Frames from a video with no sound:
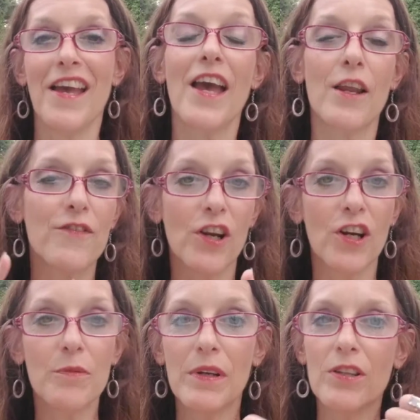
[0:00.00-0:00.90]
And if you
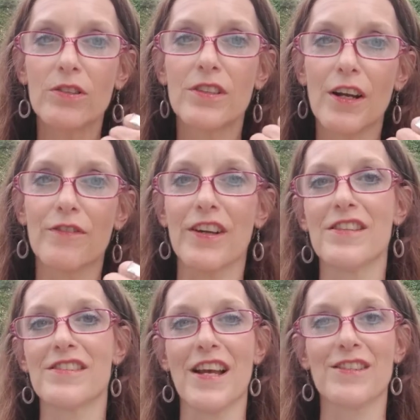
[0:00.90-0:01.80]
heard my little duck
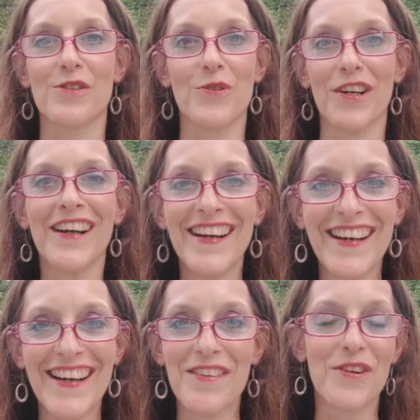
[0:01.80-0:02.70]
friends next door,
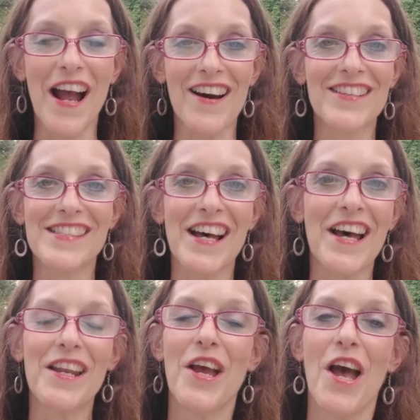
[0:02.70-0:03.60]
we're
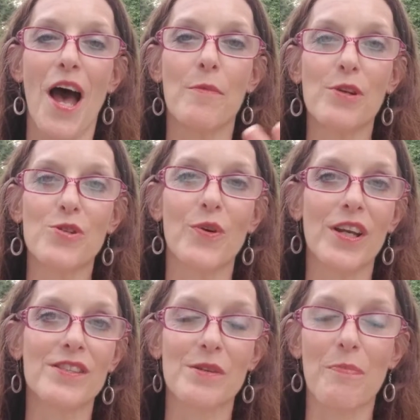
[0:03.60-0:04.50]
outside. I'm
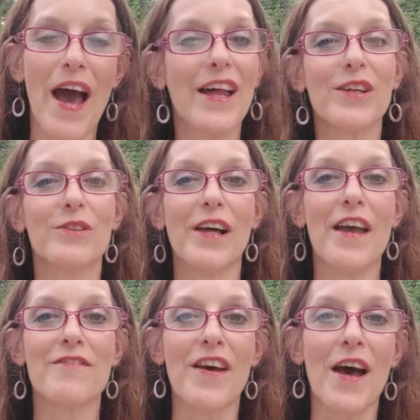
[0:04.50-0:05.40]
enjoying some patio
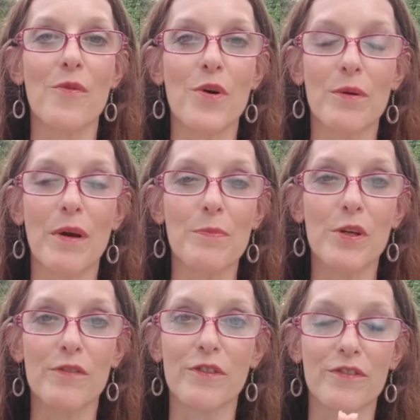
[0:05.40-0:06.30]
life at one of my
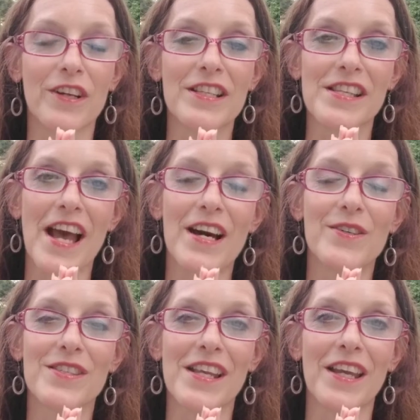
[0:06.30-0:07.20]
beautiful friends'
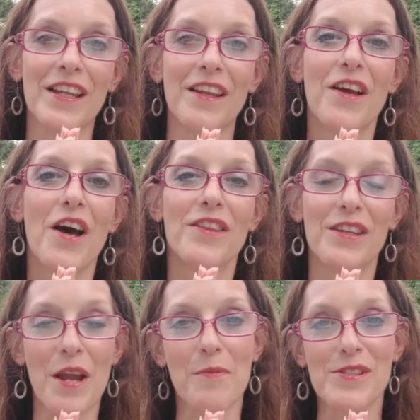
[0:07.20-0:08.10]
house, and the
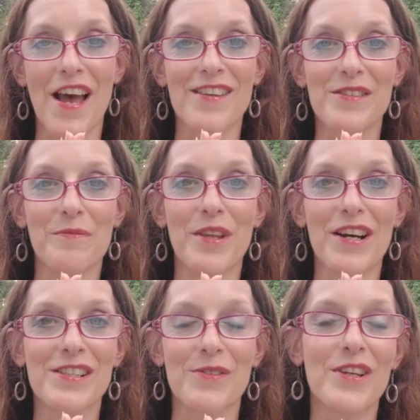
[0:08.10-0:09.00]
neighbors has some
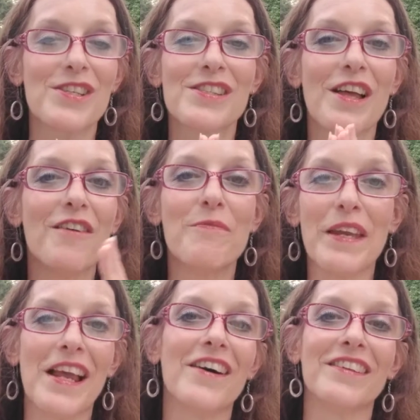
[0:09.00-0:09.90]
ducks, so I just love
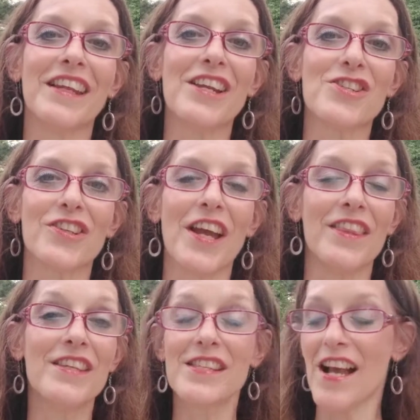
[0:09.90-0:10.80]
being out in nature, and
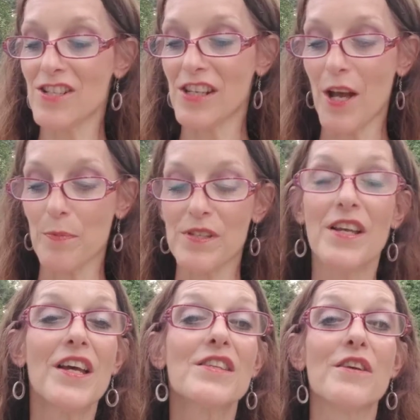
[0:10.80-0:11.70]
this actually helps
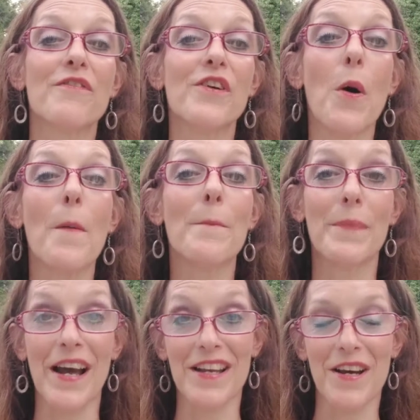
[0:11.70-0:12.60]
to fill
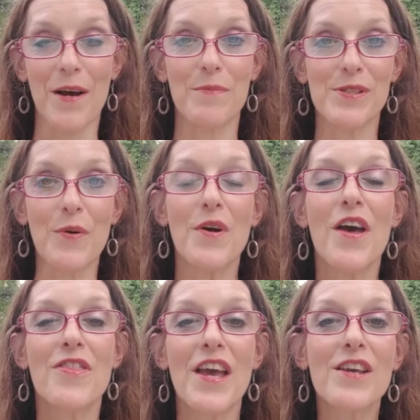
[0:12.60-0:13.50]
my cup. So
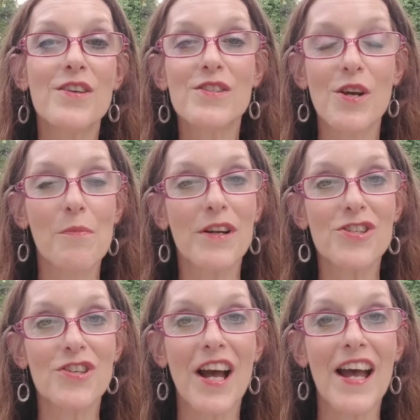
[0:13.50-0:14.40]
thank you so much,
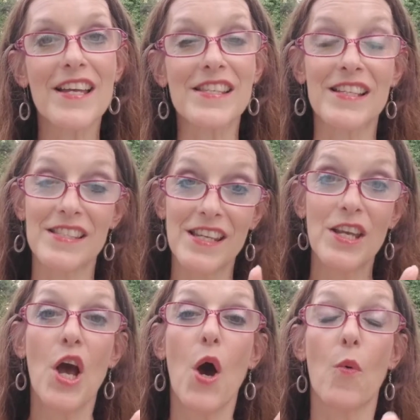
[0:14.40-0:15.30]
you guys. And see,
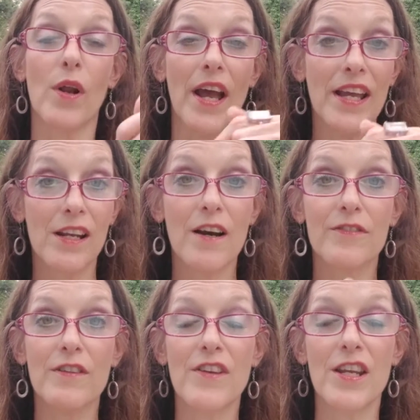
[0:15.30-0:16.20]
when I get off
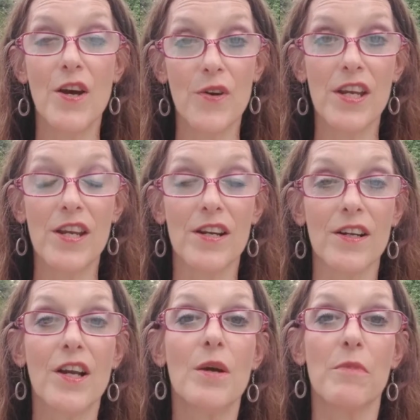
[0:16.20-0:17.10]
the video here,
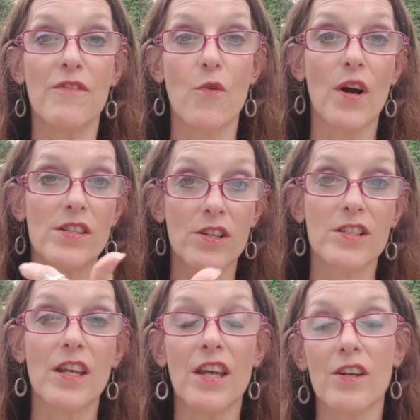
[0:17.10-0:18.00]
before I start
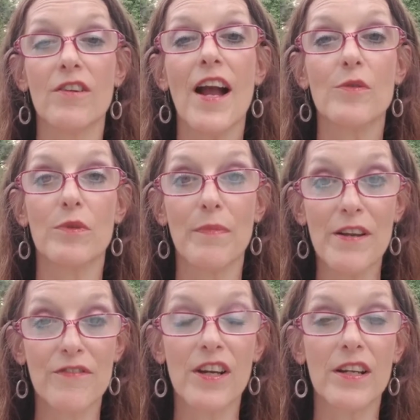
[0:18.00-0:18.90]
to interact with my
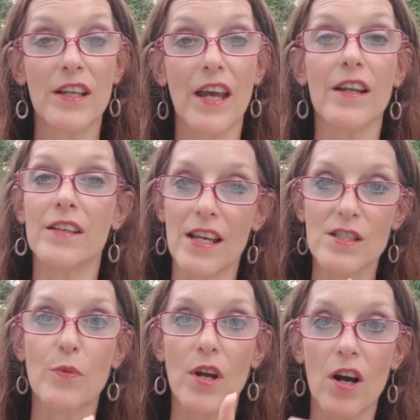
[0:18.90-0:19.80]
friend again, and
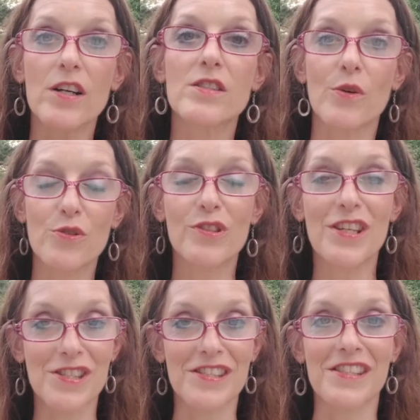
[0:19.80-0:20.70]
yes, we are social
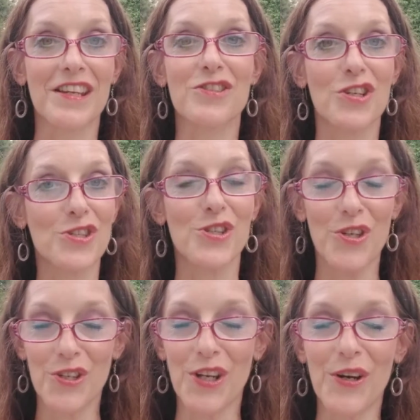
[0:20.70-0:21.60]
distancing, just so
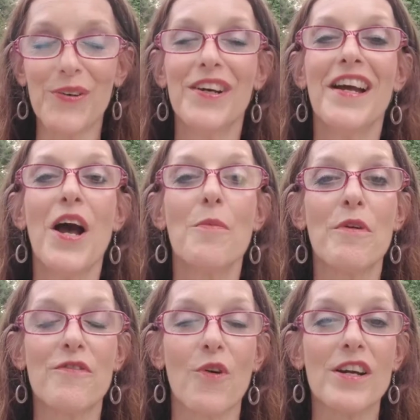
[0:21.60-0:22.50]
you know,
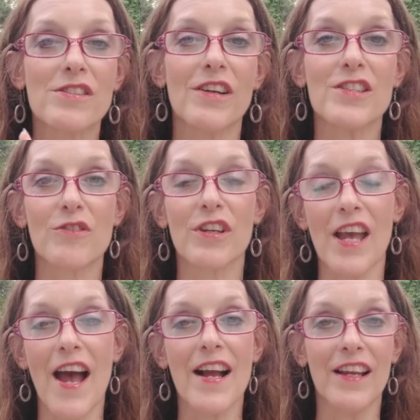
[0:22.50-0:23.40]
before I start to
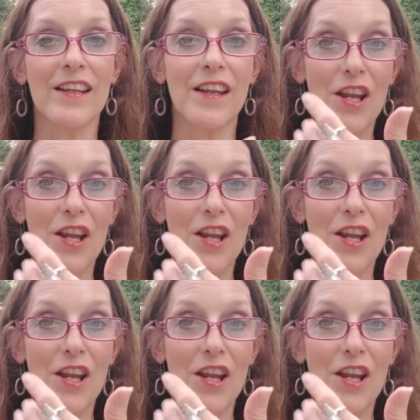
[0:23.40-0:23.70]
react and